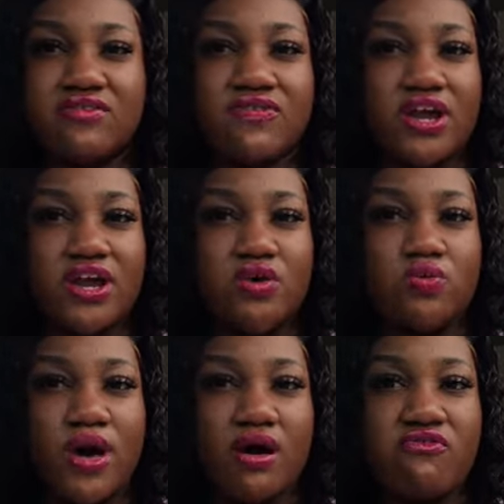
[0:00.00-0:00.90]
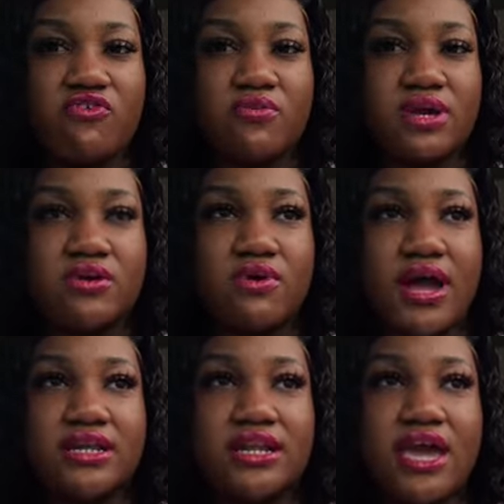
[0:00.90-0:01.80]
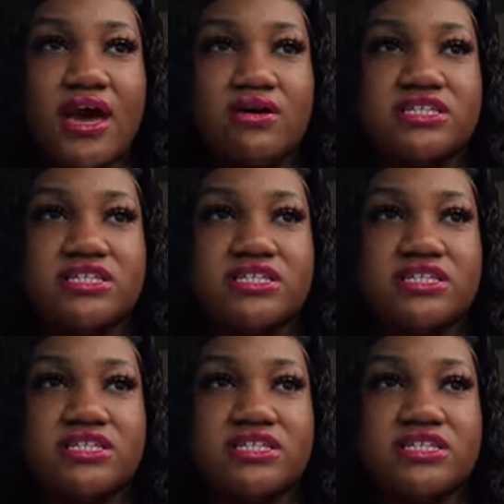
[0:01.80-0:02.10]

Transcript: very well for me right now,